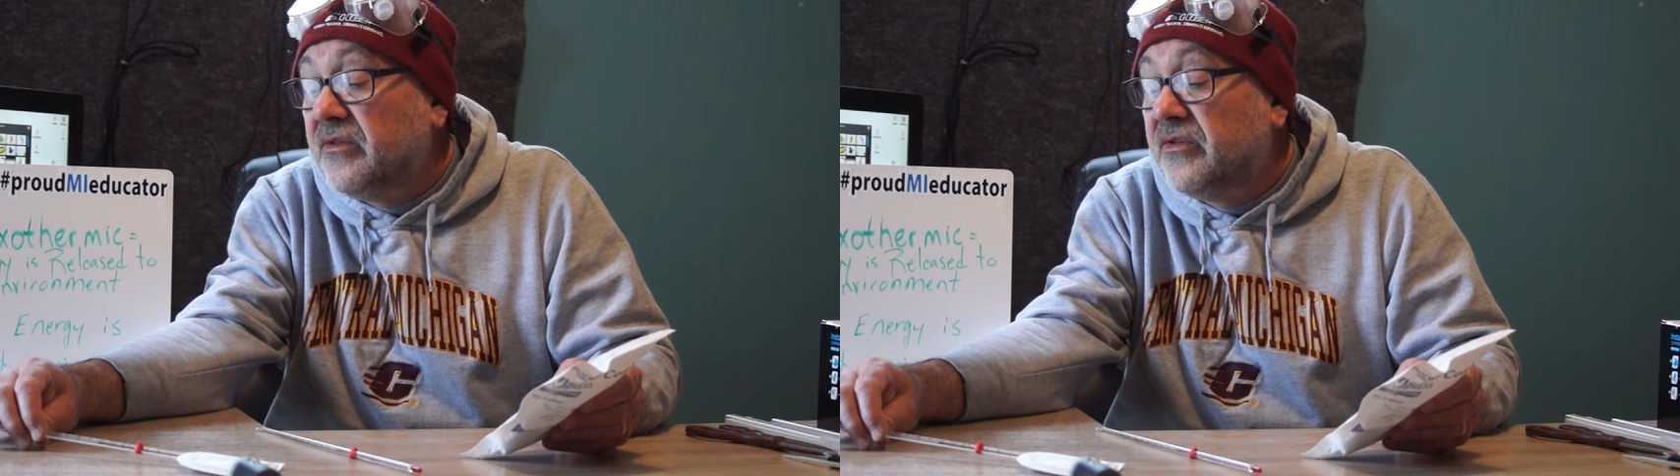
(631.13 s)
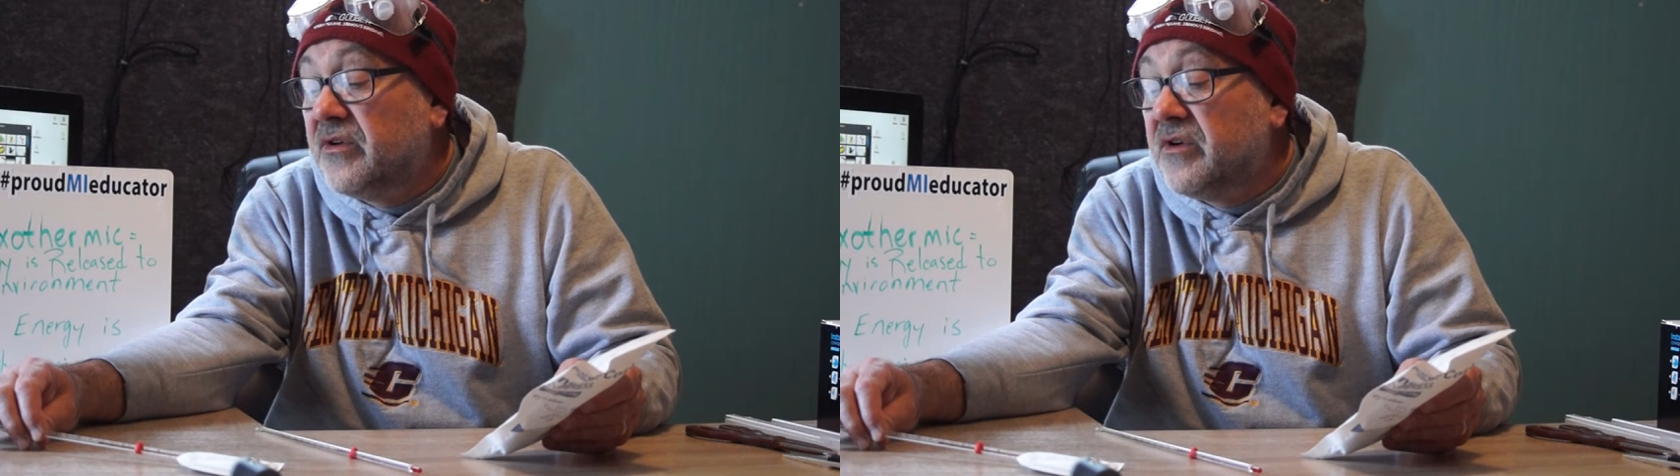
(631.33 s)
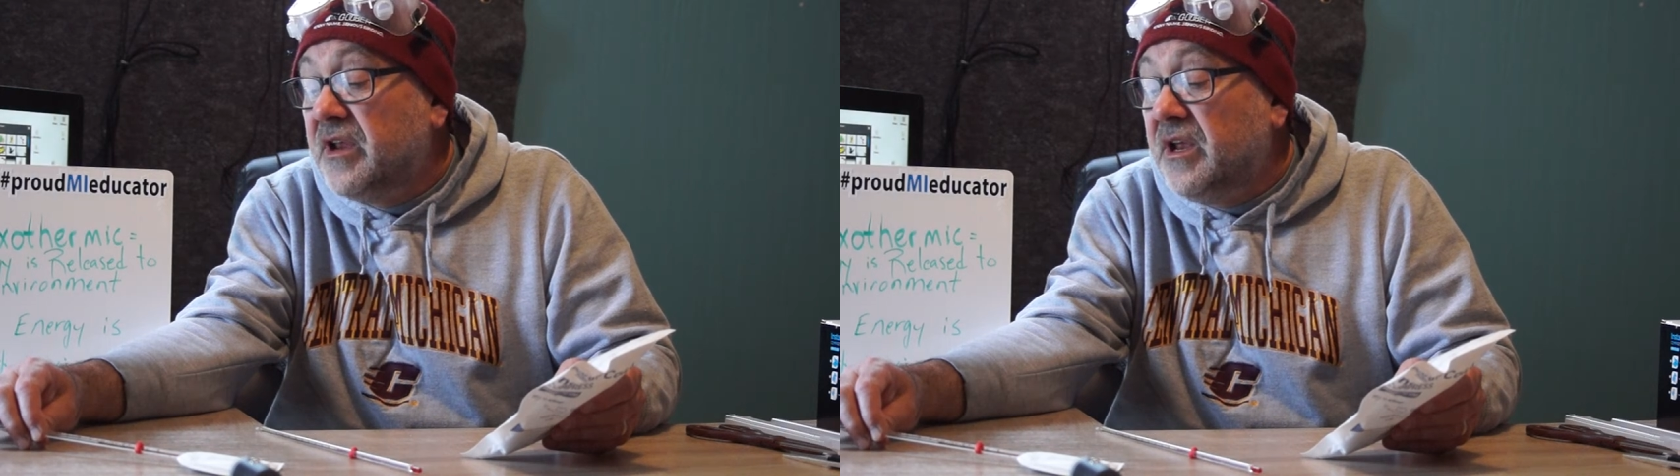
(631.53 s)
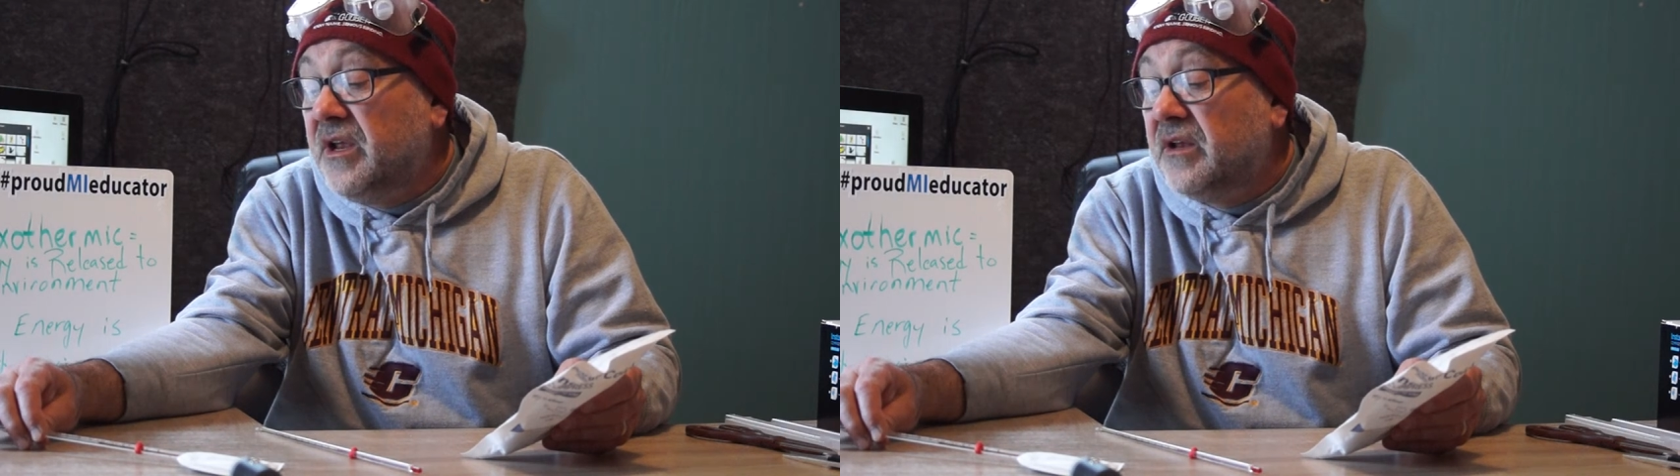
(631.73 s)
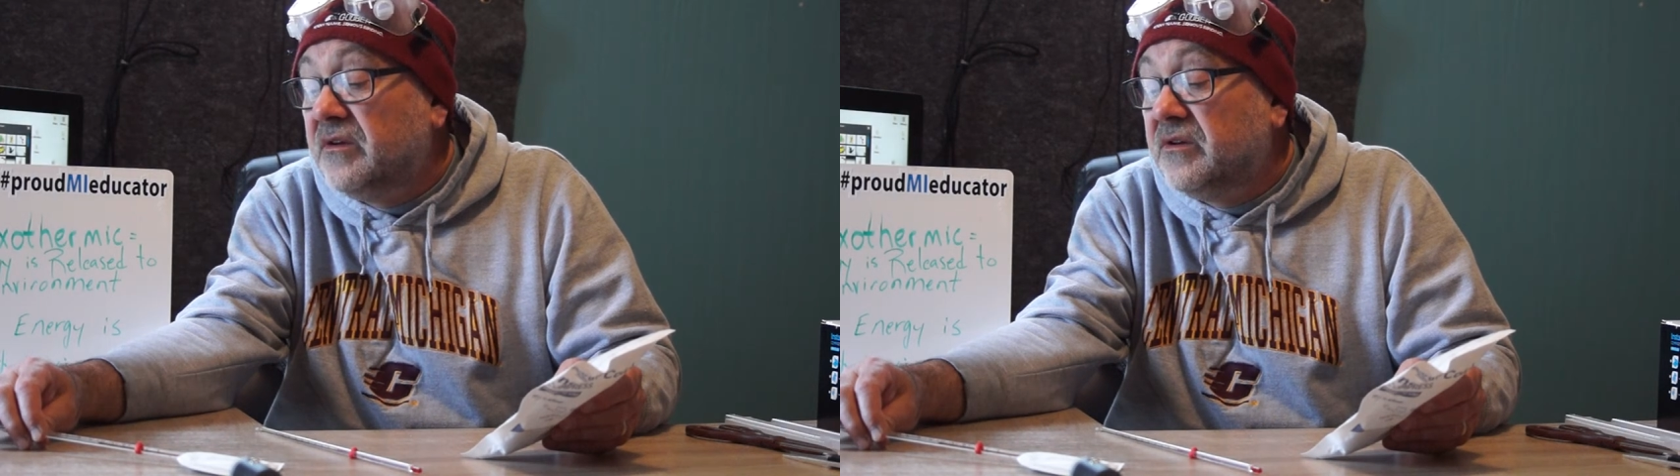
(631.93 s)

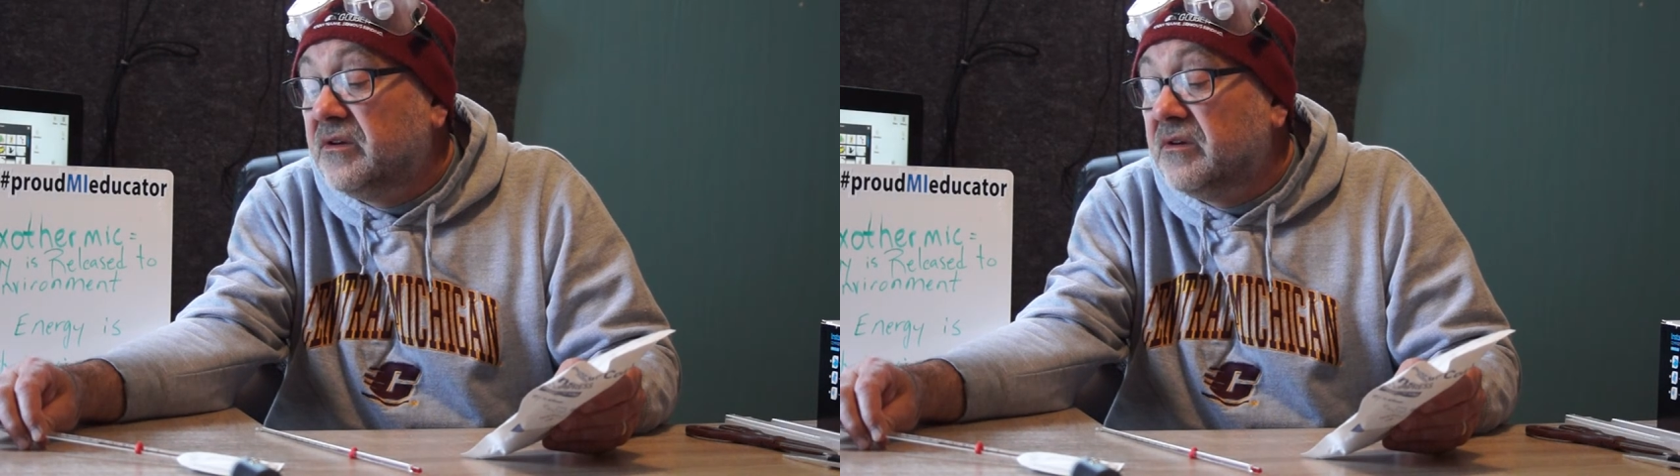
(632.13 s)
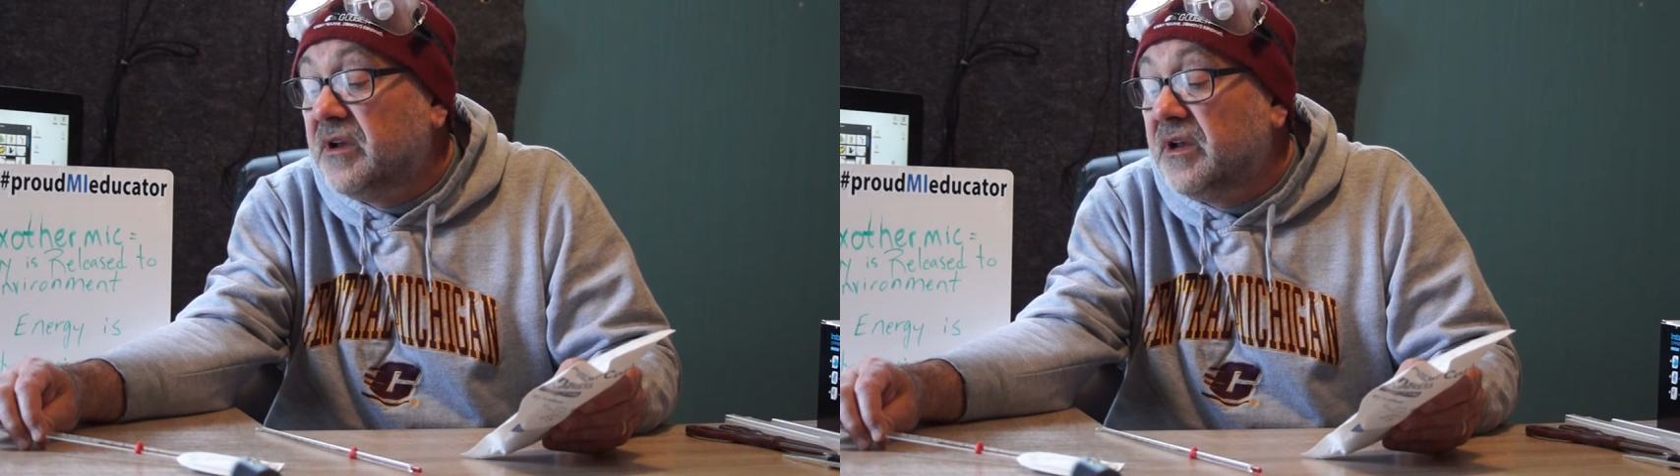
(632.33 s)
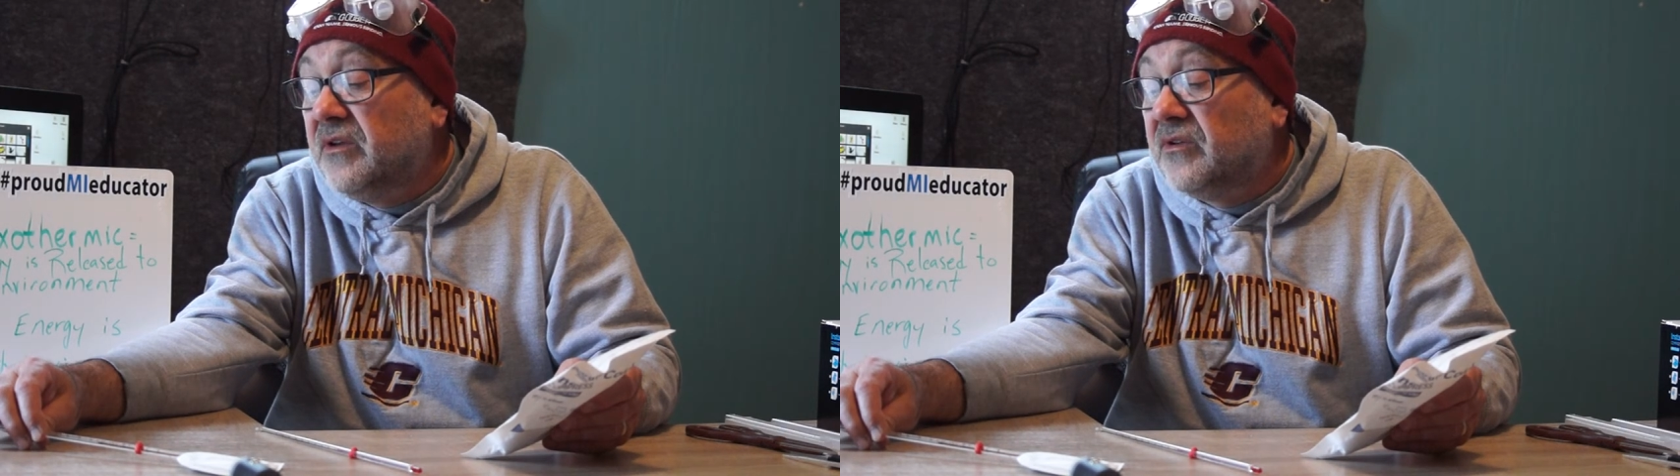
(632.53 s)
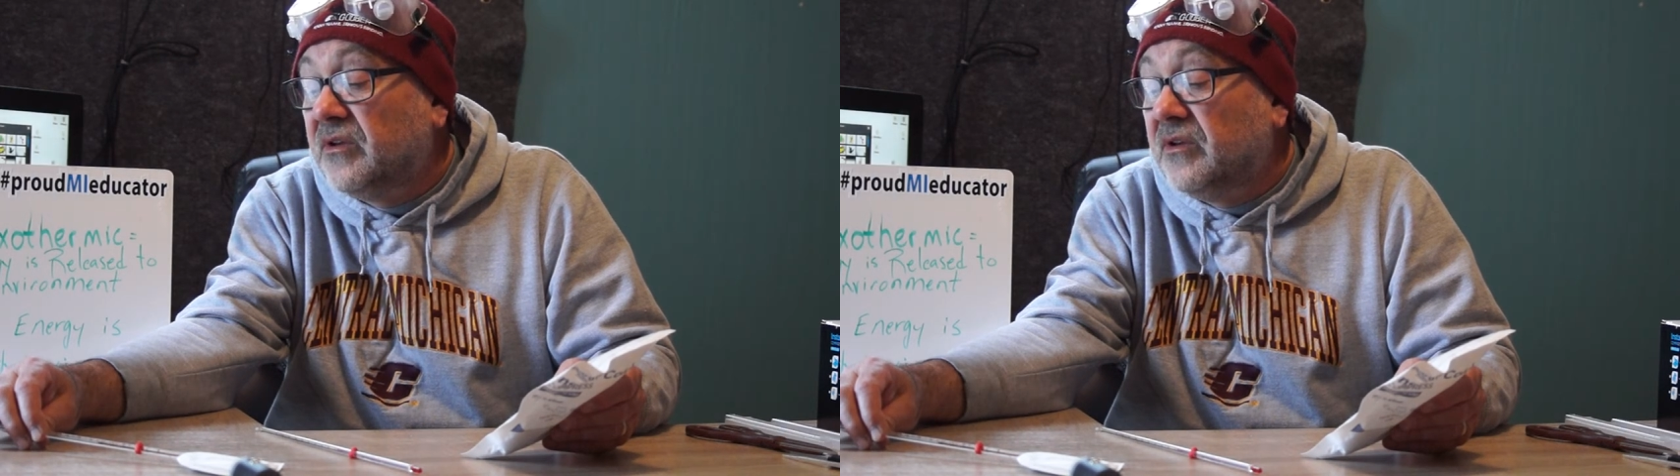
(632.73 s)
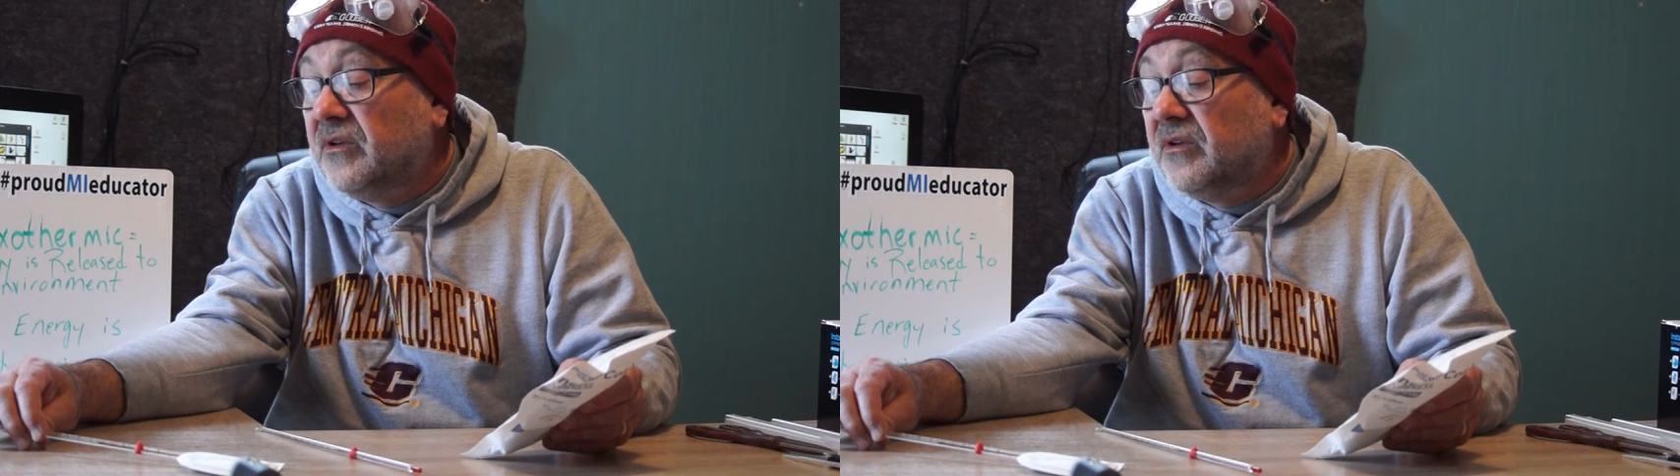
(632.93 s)
30 degrees,